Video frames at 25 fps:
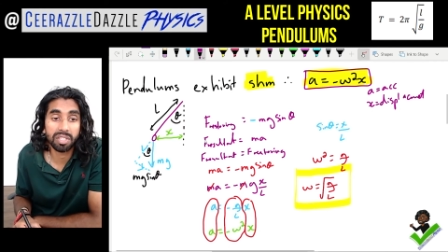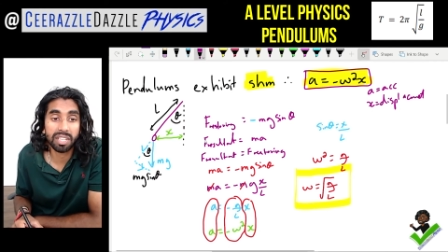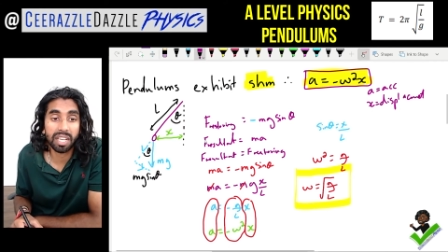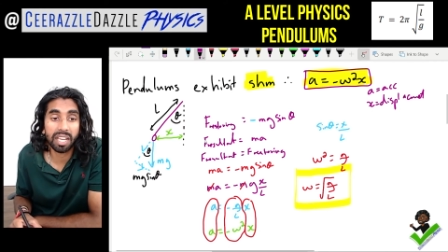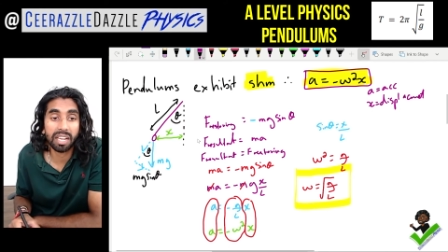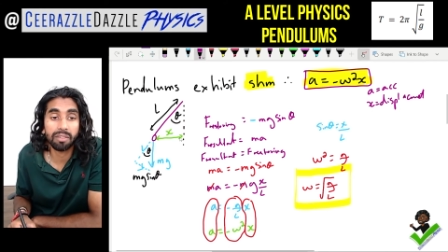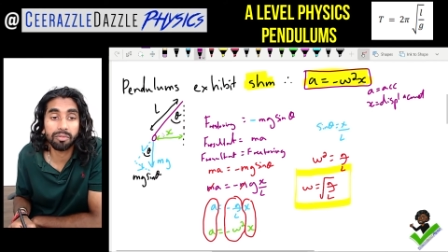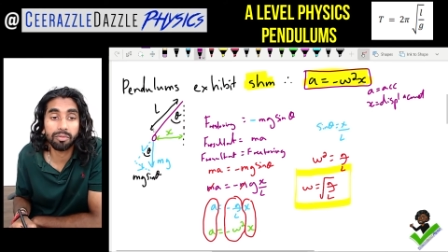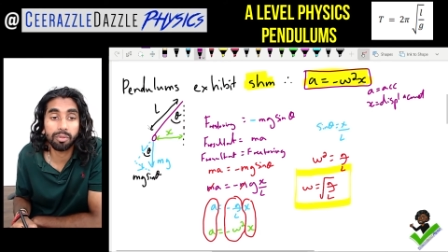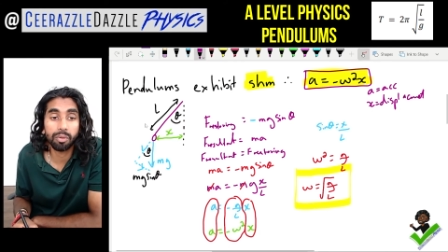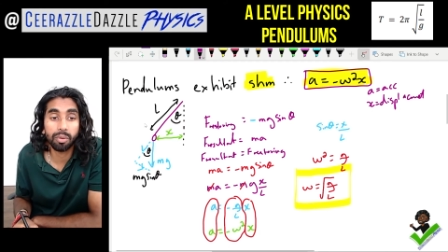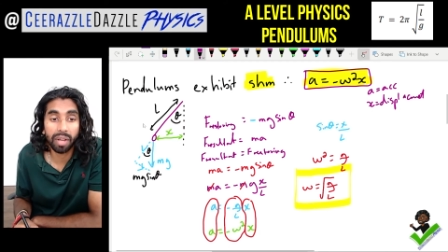
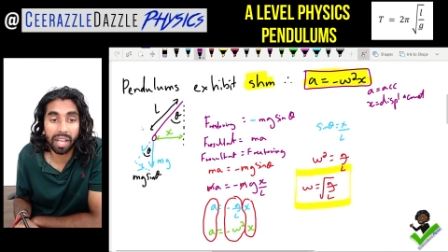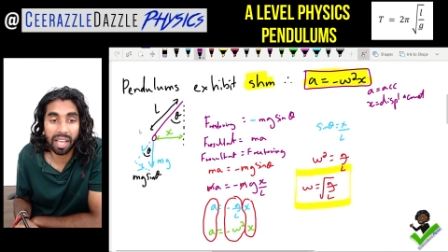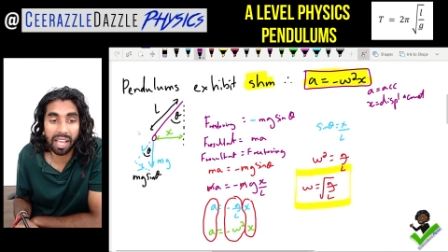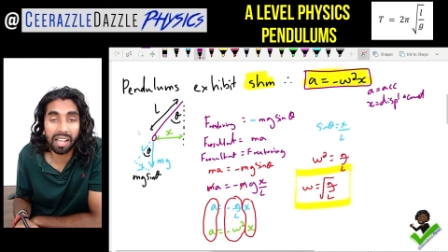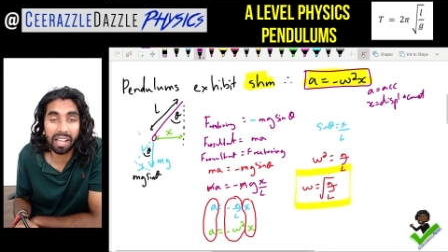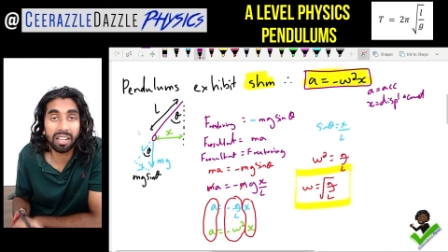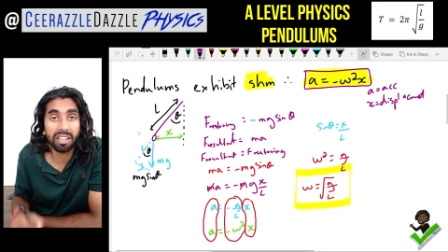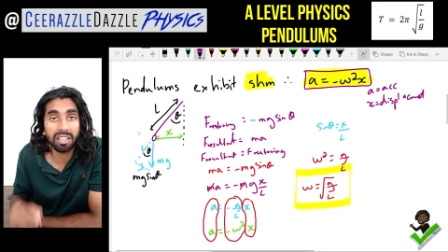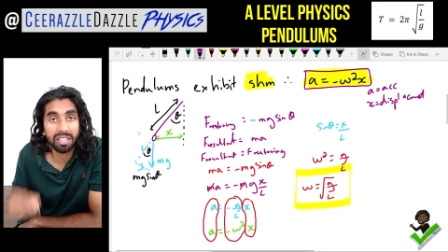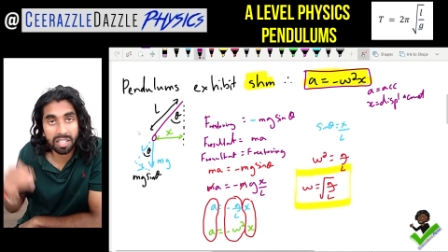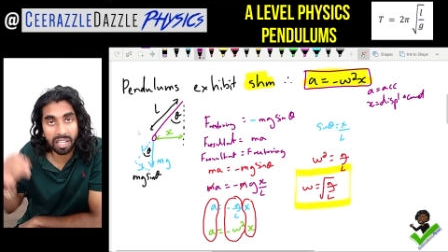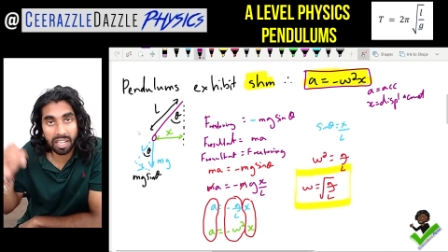stand for.
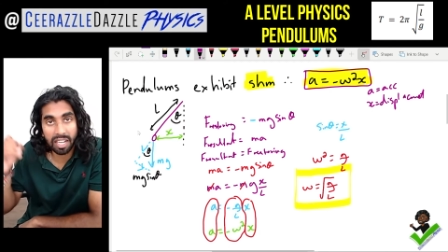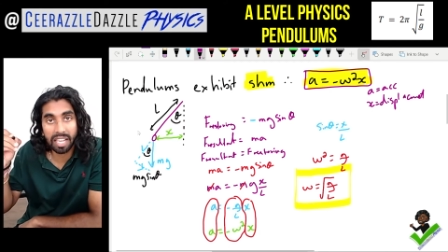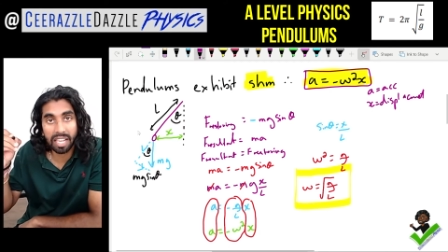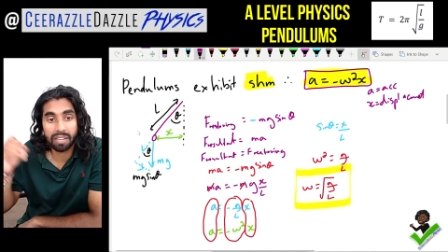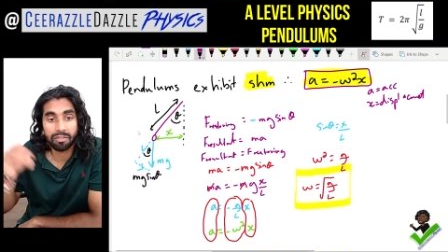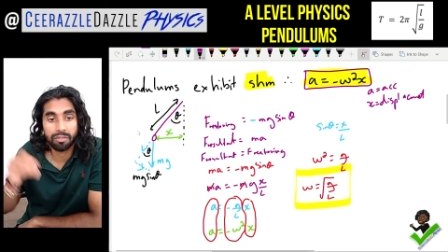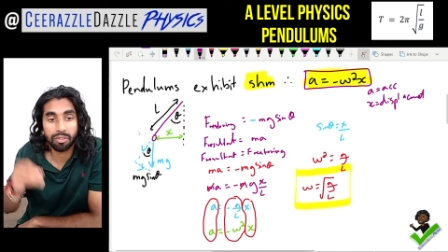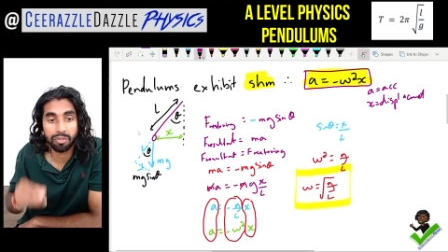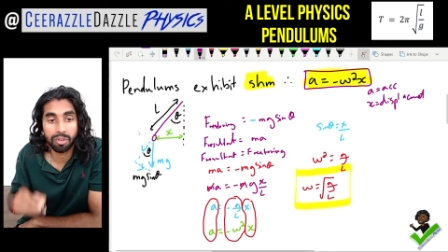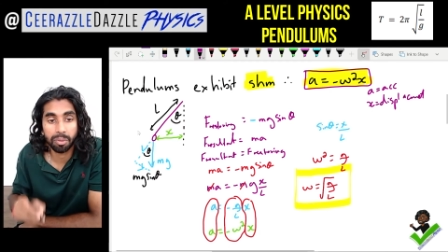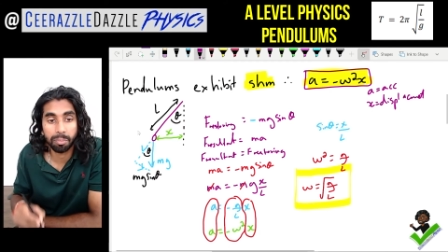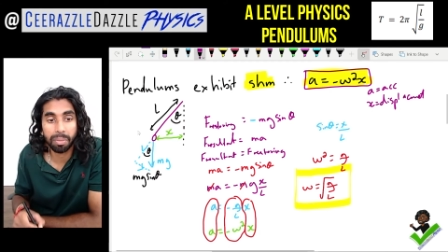L is the
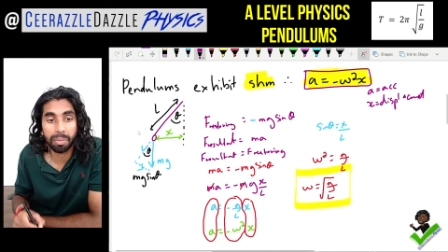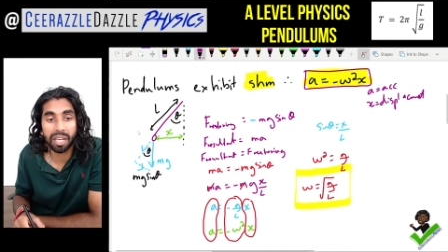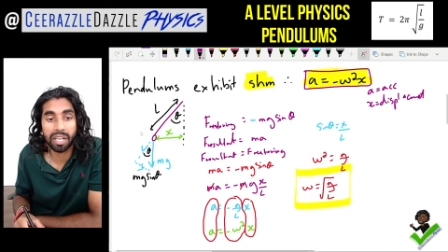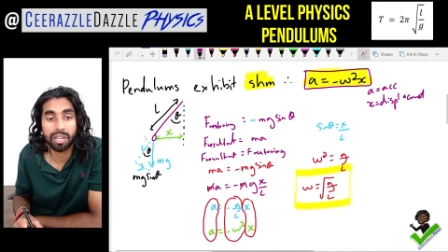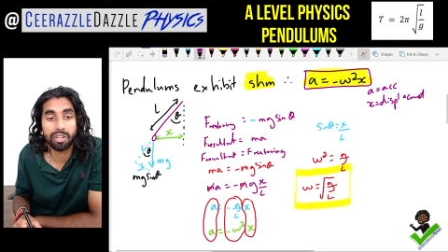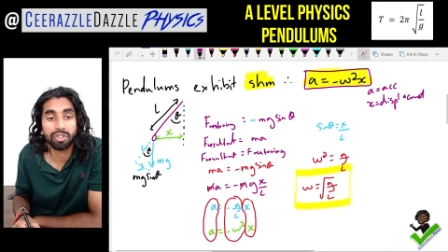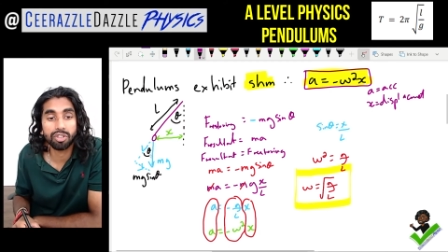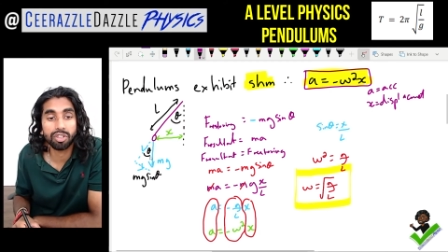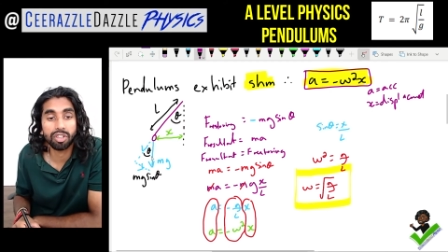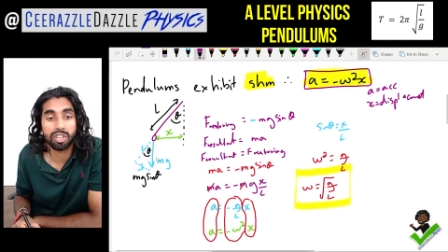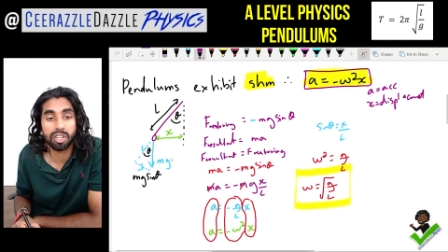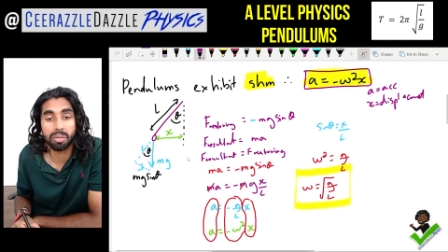length of the
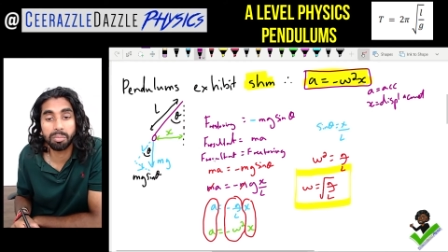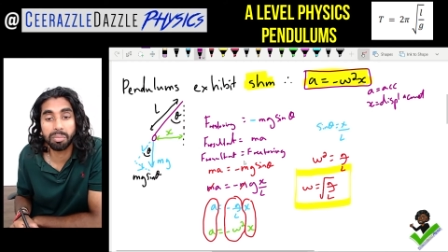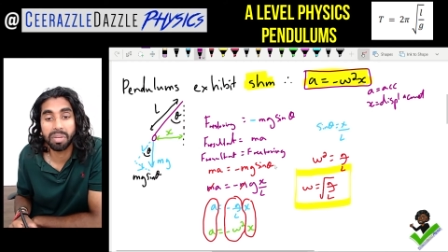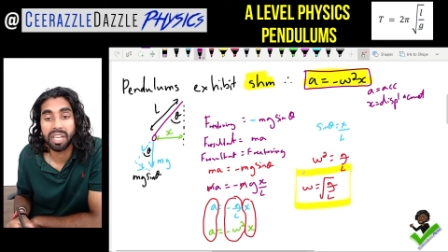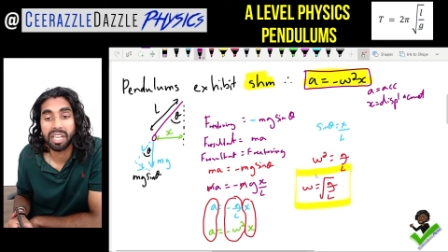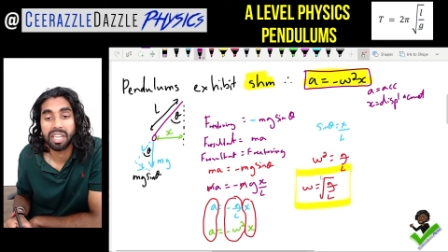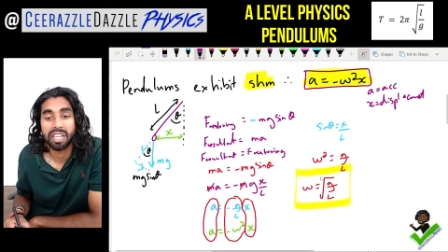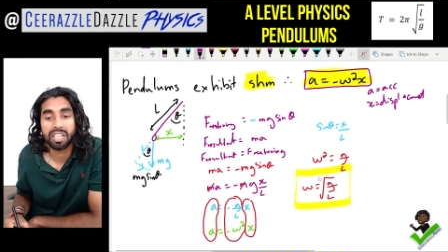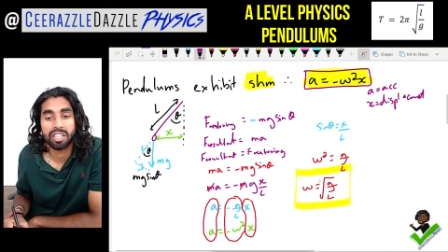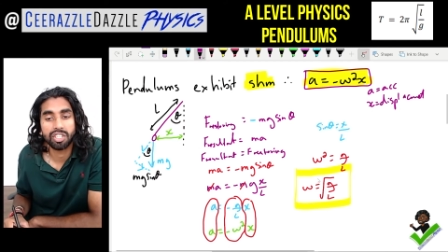pendulum.